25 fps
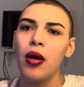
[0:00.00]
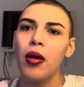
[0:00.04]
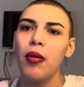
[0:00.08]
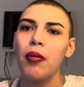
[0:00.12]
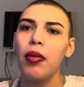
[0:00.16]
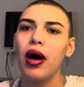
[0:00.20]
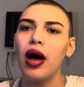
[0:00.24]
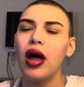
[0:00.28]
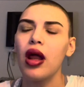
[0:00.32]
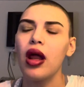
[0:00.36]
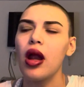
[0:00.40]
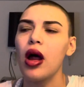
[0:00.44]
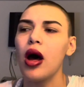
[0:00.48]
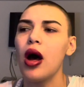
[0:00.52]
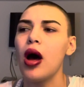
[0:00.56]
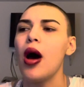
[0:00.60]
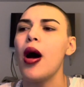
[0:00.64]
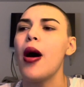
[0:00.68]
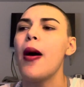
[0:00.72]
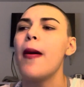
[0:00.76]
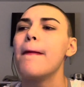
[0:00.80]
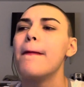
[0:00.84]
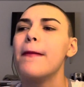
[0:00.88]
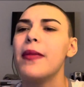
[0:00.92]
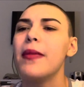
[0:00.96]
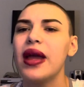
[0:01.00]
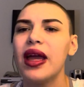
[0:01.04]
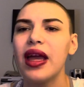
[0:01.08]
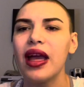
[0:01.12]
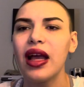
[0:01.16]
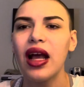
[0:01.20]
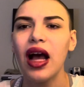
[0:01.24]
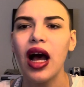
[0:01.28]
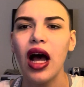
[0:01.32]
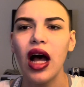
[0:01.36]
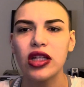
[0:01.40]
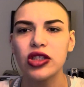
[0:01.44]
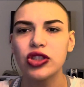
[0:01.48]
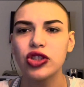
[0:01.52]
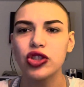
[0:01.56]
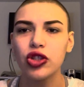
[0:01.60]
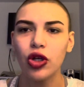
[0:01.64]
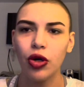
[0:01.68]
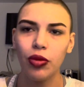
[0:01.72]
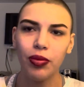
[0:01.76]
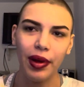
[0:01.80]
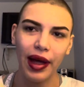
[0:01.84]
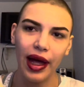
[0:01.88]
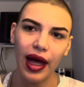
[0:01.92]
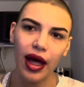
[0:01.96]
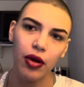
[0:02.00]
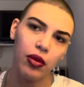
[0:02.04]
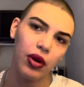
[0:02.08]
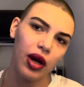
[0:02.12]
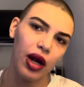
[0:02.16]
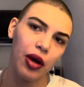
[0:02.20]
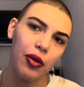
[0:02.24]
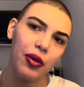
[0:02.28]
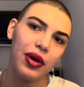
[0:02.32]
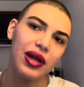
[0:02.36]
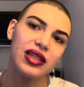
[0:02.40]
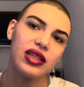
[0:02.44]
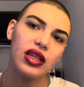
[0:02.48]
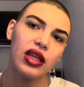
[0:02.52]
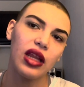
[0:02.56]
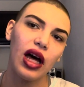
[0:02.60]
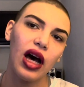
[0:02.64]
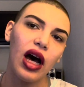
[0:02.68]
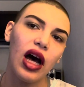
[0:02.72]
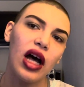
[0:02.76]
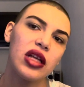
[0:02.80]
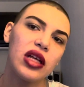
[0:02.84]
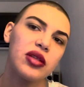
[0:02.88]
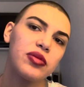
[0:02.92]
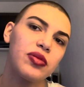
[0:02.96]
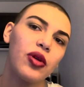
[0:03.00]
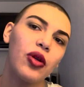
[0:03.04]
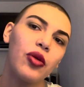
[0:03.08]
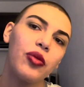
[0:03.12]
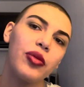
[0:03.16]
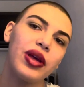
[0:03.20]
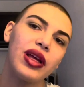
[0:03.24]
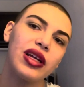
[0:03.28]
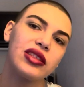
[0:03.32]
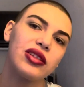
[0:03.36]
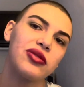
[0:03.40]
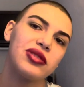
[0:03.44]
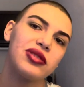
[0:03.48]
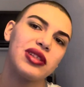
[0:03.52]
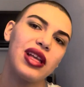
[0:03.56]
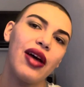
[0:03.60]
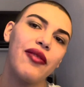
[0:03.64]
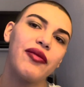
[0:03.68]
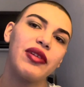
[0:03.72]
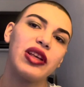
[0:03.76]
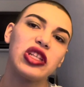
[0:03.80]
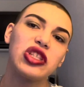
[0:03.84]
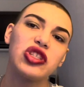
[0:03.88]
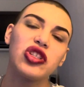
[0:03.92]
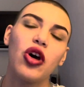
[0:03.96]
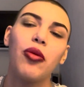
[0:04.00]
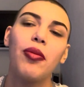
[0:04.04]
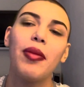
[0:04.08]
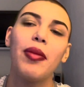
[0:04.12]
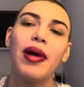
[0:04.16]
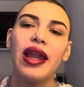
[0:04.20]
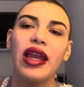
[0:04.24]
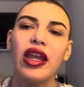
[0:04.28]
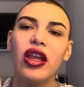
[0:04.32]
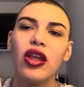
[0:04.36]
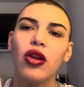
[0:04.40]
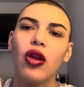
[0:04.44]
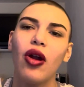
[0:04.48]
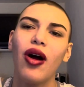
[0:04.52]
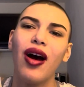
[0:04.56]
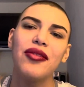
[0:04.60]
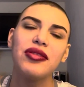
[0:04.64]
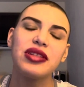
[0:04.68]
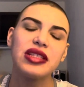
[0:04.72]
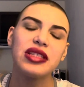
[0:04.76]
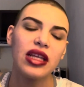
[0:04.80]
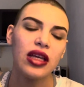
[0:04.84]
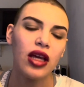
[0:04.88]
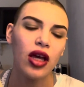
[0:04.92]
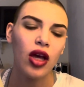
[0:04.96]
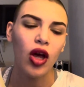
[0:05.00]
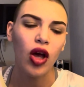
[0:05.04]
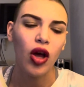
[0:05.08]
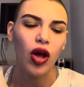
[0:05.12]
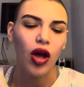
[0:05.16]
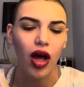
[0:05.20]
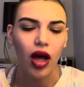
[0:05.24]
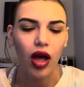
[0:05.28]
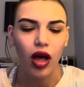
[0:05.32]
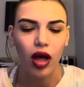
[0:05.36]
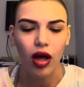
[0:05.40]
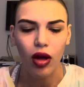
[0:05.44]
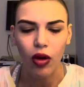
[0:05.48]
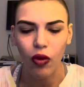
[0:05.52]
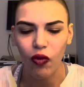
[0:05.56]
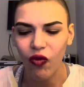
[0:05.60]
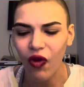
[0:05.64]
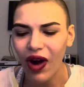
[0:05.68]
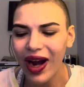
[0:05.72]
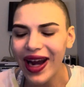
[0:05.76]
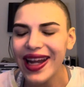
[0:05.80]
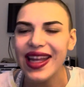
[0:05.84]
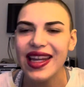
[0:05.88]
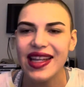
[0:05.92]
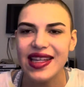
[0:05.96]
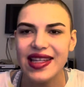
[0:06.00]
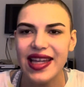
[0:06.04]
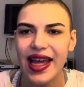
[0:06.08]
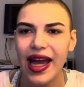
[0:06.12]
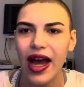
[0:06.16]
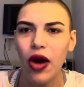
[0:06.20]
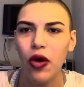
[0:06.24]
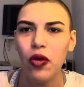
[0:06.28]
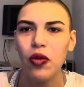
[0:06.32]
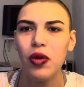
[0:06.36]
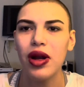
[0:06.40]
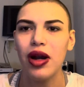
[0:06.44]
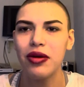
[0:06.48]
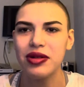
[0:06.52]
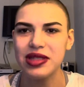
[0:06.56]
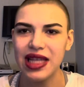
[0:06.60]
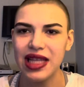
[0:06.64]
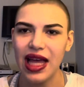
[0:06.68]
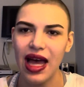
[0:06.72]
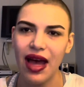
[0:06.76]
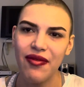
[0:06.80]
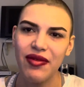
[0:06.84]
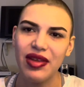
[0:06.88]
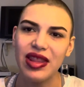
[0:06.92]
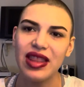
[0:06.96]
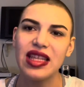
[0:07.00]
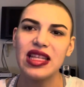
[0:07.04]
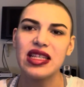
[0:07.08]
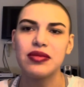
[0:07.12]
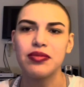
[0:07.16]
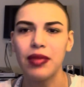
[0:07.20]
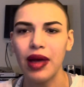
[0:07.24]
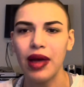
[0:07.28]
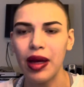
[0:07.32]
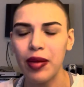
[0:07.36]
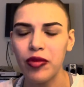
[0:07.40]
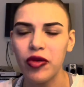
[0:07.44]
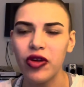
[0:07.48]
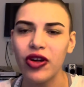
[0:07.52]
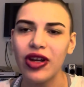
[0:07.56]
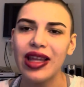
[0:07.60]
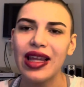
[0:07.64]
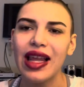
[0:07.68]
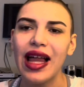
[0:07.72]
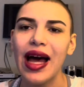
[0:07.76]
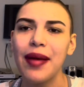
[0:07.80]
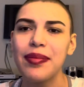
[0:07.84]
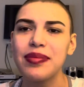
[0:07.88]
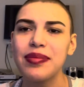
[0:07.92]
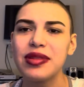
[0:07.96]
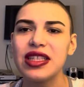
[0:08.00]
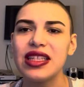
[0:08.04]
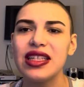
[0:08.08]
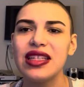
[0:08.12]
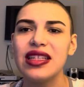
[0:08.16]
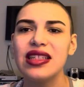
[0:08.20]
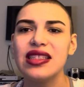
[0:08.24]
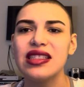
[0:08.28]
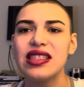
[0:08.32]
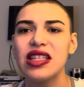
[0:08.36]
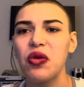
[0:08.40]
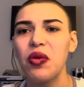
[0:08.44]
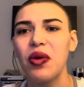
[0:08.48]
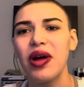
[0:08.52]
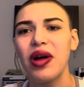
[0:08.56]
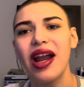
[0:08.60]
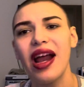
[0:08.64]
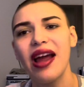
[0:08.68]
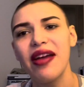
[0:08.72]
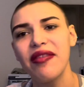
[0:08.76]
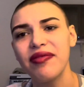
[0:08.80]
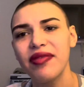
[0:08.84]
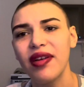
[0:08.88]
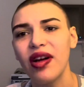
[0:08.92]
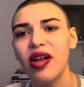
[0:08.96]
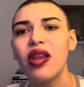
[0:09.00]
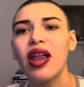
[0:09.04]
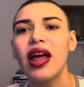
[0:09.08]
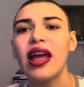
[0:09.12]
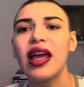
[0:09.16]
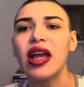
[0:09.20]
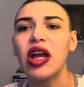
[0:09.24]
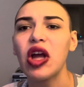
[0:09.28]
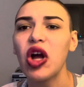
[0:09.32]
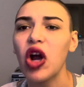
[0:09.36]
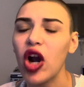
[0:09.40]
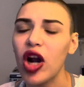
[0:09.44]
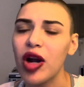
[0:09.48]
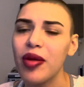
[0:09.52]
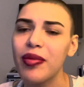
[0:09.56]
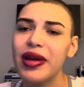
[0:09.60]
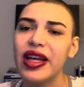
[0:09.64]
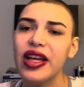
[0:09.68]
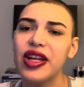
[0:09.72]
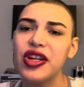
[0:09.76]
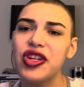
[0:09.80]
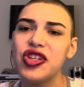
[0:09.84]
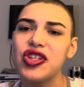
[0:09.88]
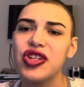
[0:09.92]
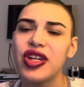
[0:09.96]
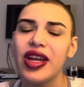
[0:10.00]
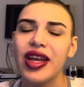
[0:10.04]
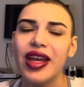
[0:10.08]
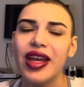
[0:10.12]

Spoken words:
but it got so bad when I went to the hospital because I was having so many. You know, I was writing down when I was having these memory lapses and when I felt like garbage.